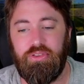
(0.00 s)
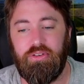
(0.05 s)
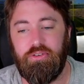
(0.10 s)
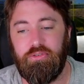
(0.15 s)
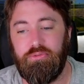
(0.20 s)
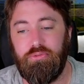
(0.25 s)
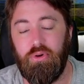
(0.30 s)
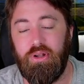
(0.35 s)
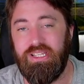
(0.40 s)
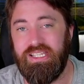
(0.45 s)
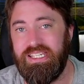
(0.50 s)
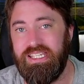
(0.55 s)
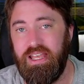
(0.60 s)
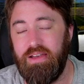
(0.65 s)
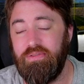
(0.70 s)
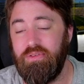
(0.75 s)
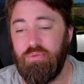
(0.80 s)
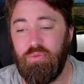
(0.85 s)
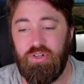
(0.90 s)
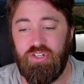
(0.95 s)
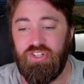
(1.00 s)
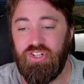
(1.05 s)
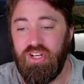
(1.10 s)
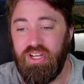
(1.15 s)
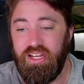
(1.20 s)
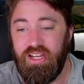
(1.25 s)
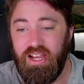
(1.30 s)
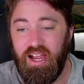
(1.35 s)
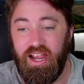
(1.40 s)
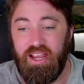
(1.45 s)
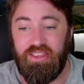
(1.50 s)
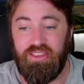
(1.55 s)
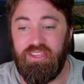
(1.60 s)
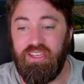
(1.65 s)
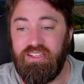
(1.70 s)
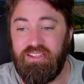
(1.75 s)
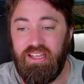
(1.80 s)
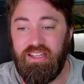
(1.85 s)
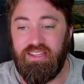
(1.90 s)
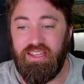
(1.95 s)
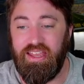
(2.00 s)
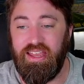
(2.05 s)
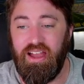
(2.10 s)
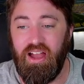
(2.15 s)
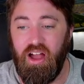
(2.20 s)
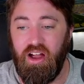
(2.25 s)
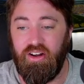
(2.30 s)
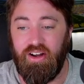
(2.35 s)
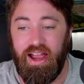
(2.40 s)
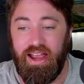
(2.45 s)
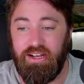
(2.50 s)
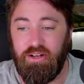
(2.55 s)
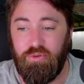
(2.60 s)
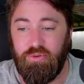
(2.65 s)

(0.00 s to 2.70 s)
their front seven, which I think that they are.